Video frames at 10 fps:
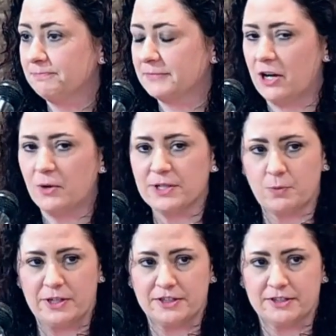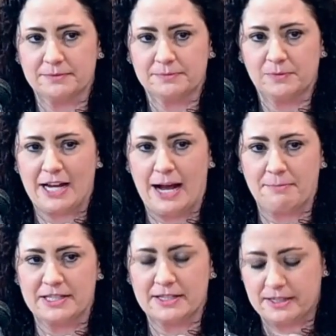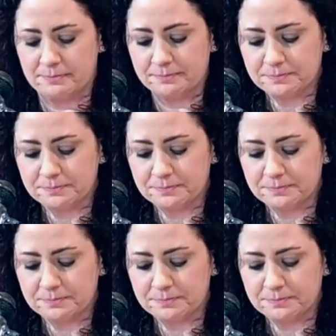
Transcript: and I always wondered what happened to them.